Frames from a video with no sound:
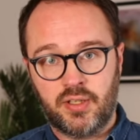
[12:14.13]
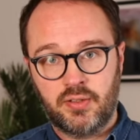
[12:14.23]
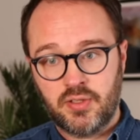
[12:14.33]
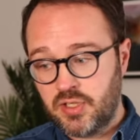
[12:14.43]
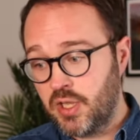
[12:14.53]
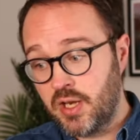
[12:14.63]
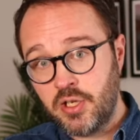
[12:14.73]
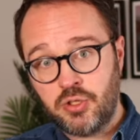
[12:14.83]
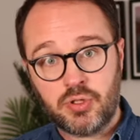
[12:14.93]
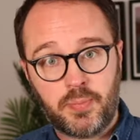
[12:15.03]
So the
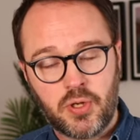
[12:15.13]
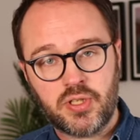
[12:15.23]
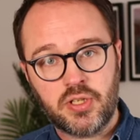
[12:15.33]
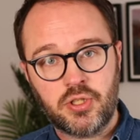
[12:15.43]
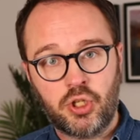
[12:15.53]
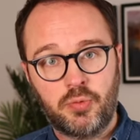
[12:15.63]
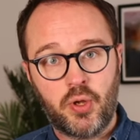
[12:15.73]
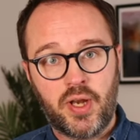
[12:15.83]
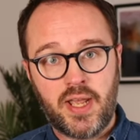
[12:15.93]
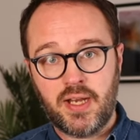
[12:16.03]
initial deposits that you put
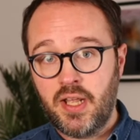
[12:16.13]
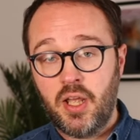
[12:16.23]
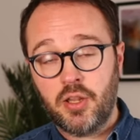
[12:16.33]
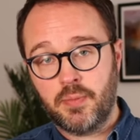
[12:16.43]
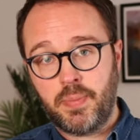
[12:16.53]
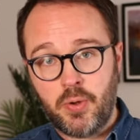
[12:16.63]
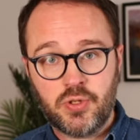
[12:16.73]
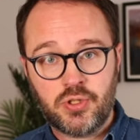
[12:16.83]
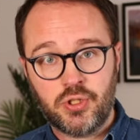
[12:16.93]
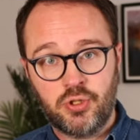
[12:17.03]
in, the bonus
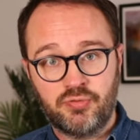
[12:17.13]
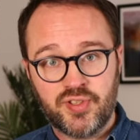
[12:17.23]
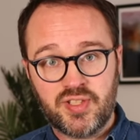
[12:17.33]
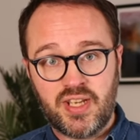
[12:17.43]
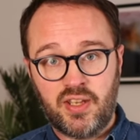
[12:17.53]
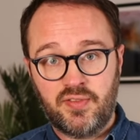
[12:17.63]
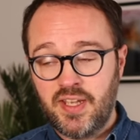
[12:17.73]
that you received,